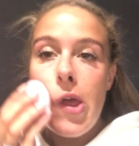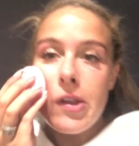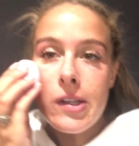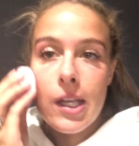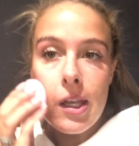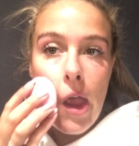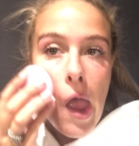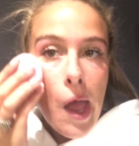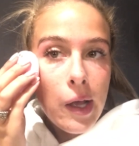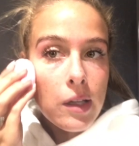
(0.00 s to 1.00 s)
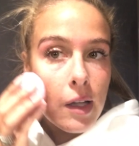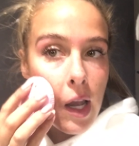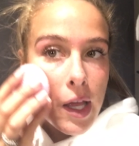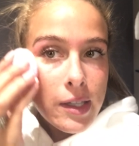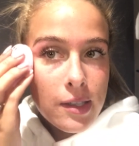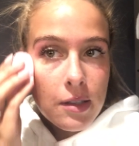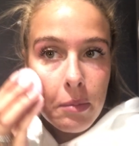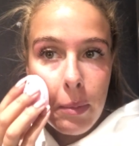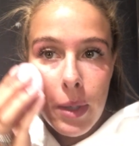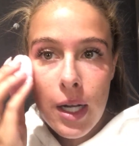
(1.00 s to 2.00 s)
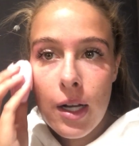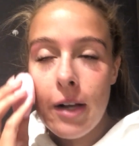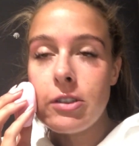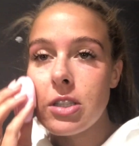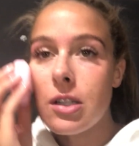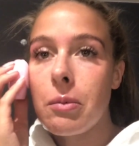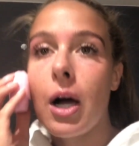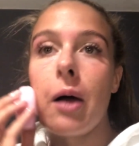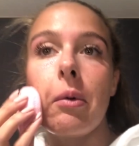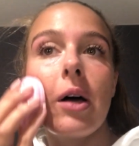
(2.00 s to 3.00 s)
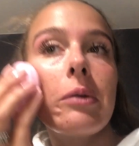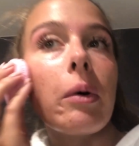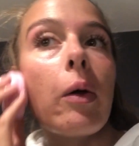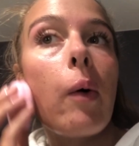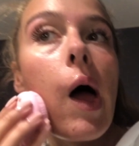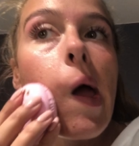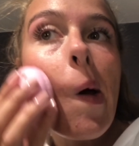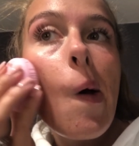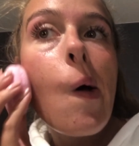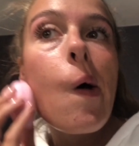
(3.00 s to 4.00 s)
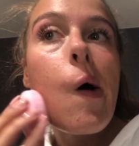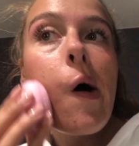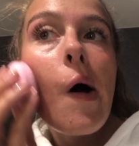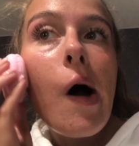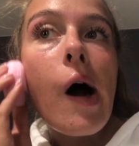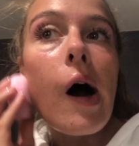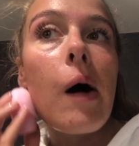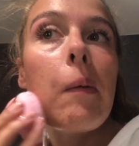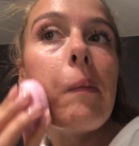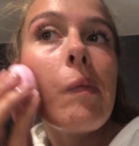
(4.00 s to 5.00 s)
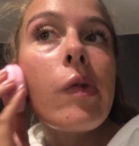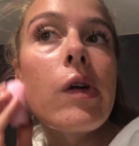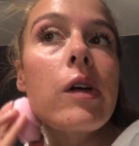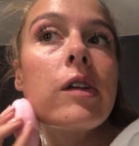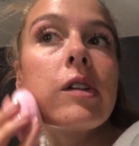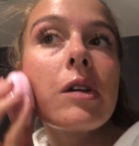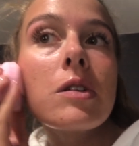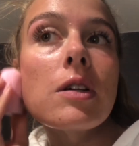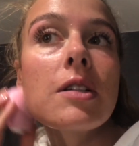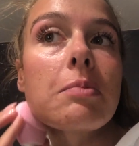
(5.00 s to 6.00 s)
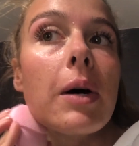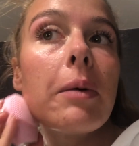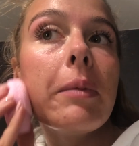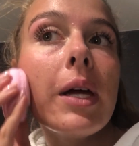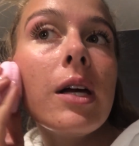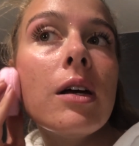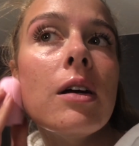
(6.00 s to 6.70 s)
Let's take your hair because the lighting's a little bit out. I've just done my eyebrows, by the way. So it's not about me.